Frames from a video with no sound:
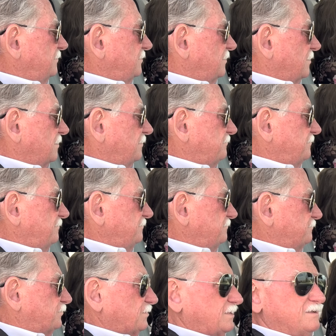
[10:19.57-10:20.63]
car, I
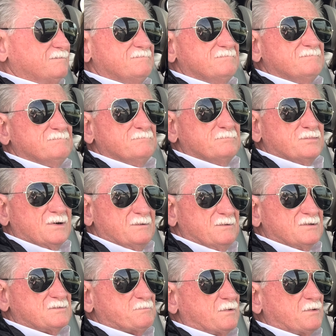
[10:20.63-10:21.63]
pretty much